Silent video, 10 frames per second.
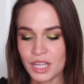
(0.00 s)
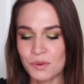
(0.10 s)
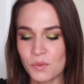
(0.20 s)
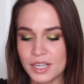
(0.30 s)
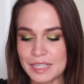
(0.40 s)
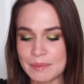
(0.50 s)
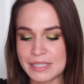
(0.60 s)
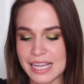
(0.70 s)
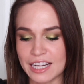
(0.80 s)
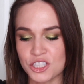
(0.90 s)
And one of them
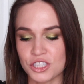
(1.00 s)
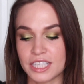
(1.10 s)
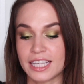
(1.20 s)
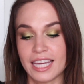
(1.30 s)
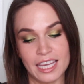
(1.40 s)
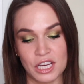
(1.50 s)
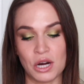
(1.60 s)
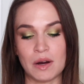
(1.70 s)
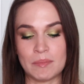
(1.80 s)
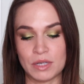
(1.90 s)
is actually a
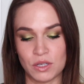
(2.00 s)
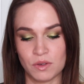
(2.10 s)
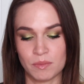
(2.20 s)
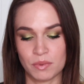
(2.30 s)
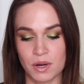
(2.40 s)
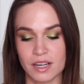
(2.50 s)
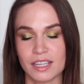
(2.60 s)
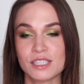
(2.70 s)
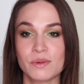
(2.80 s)
combo product.